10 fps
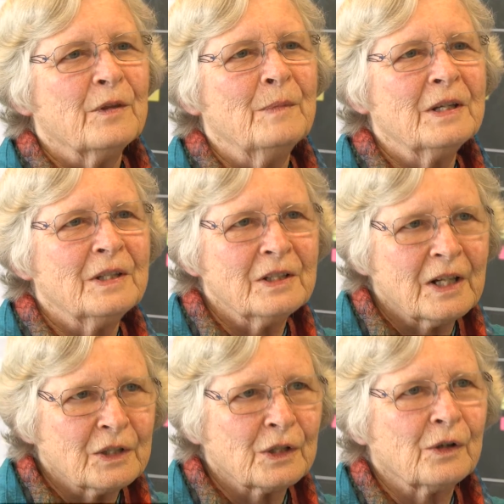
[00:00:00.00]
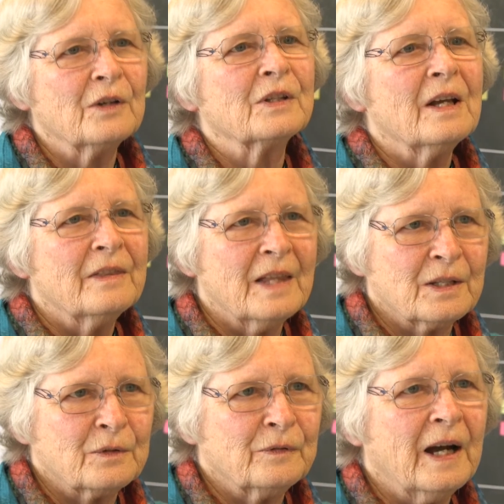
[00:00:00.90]
The message gets across,
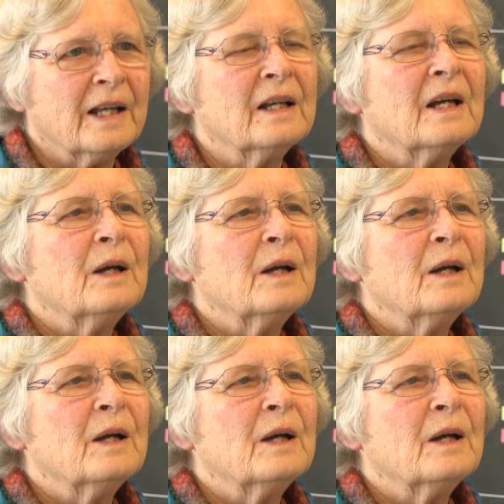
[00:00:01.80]
that's fine.